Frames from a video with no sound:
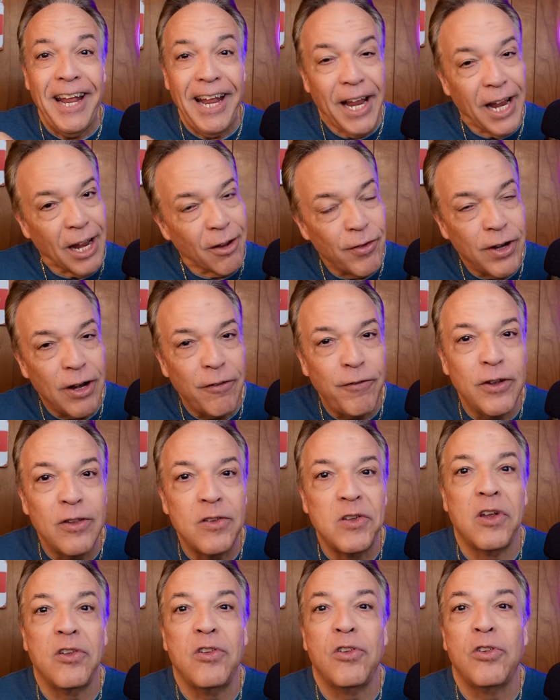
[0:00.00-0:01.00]
even if
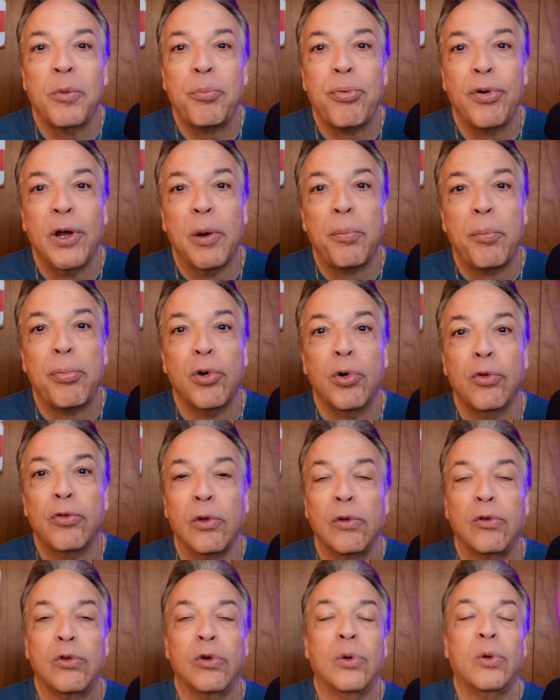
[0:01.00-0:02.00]
it says it's a pre
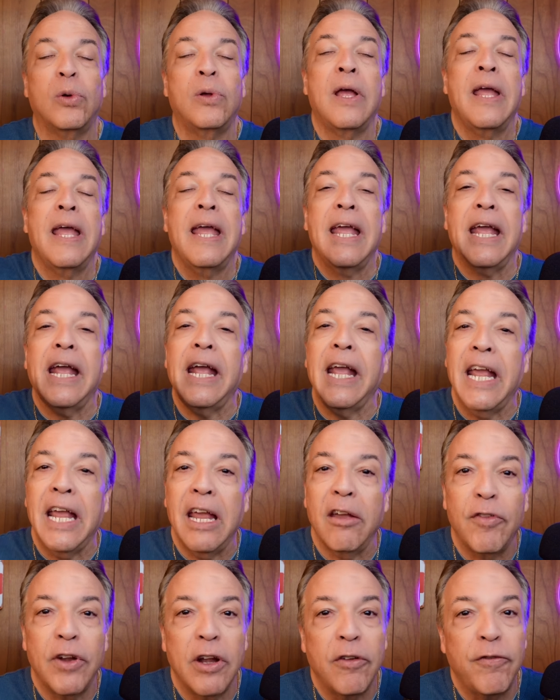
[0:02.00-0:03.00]
approval tool,
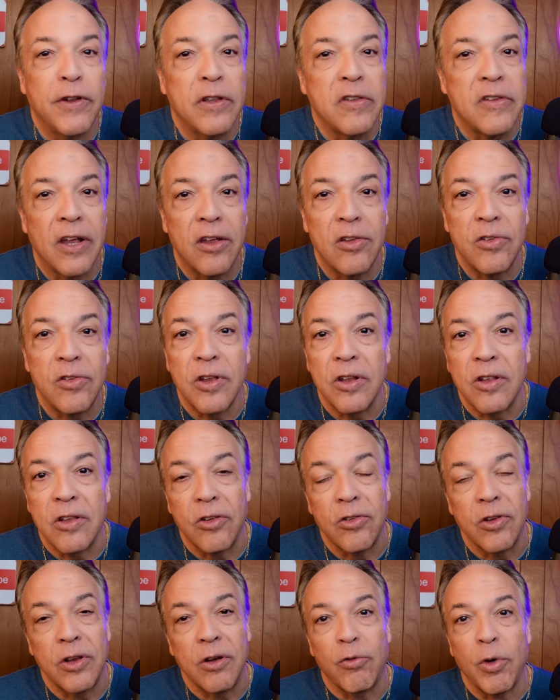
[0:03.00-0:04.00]
even if it says it
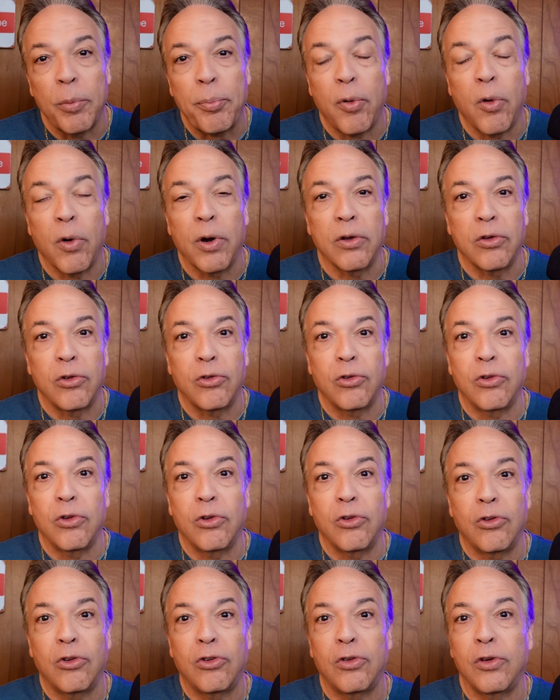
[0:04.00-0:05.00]
doesn't report
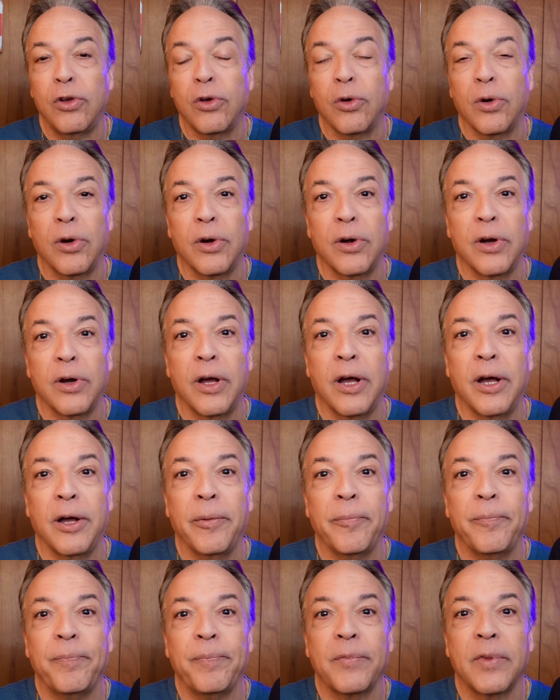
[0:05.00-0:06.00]
to your
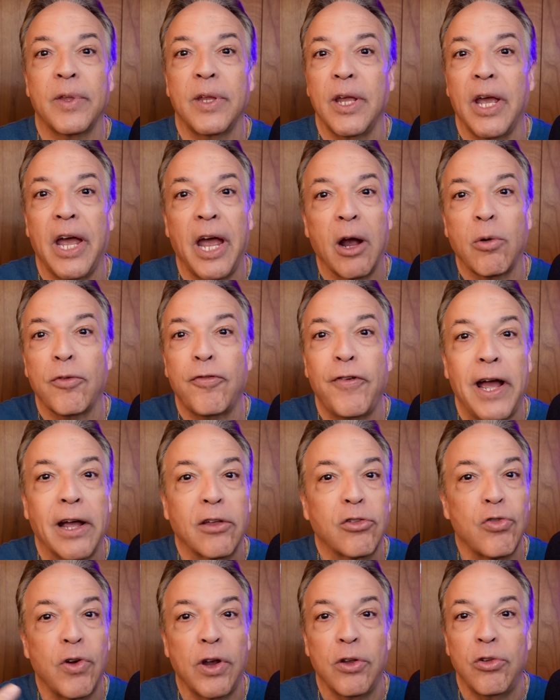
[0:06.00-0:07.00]
um,
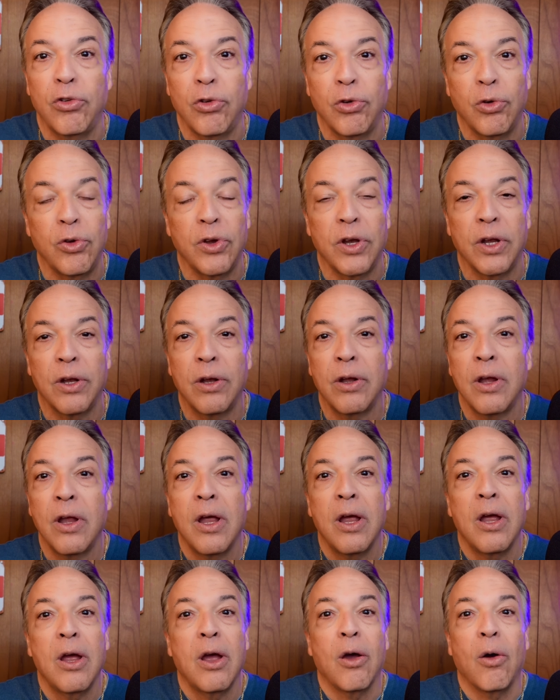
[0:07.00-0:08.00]
Equifax, TransUnion,
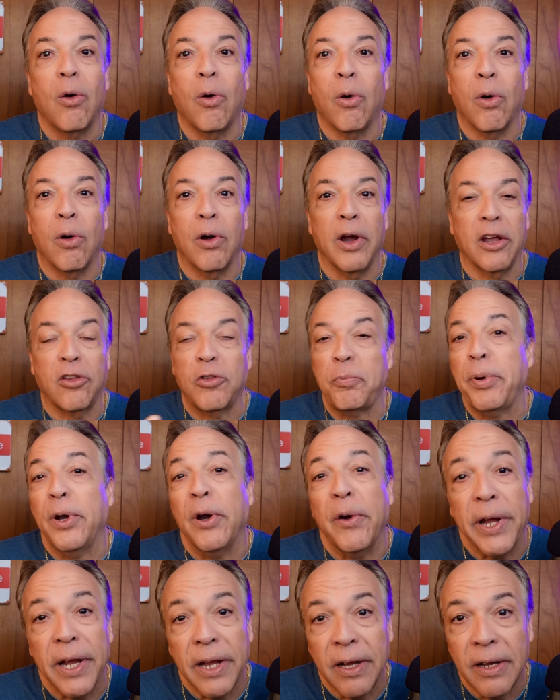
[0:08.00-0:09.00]
or
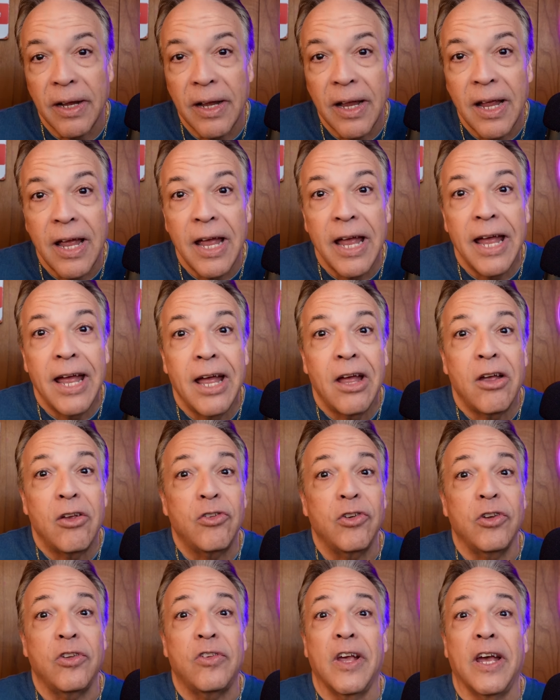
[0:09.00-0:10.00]
Experian.
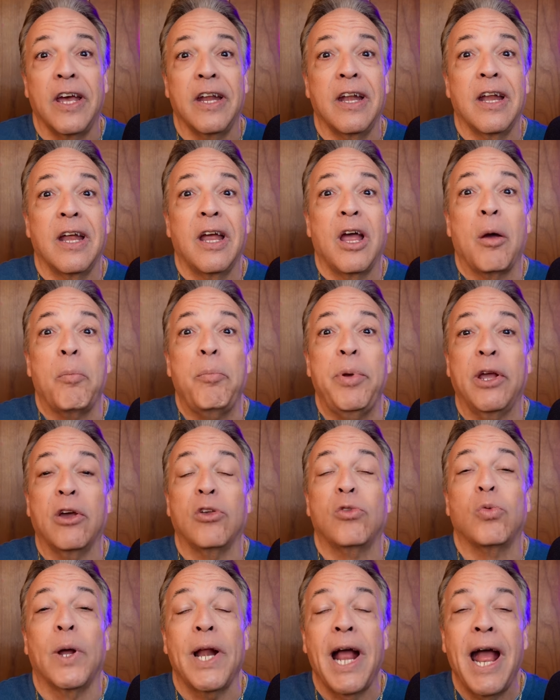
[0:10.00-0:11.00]
She said,
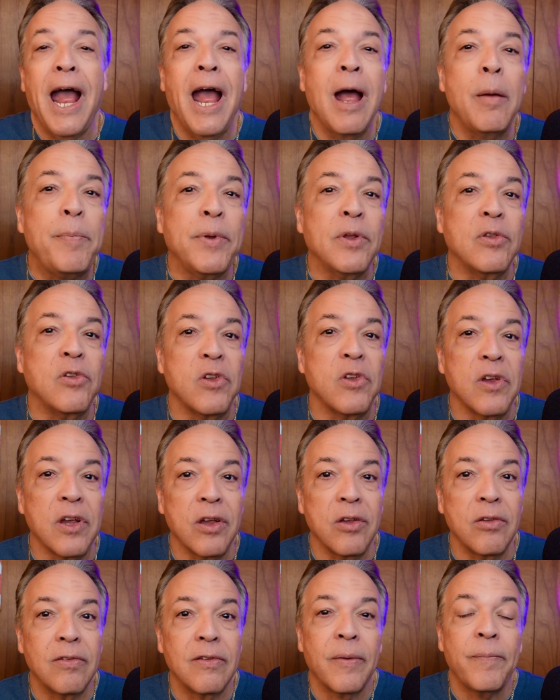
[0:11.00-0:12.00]
because what happens
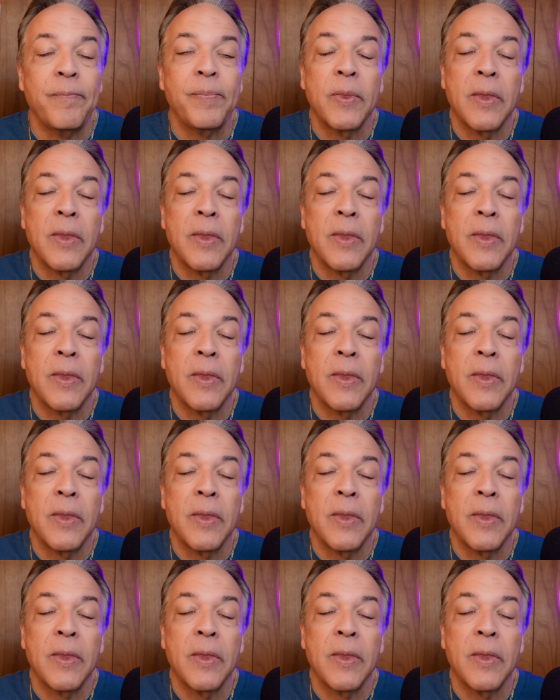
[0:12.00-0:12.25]
is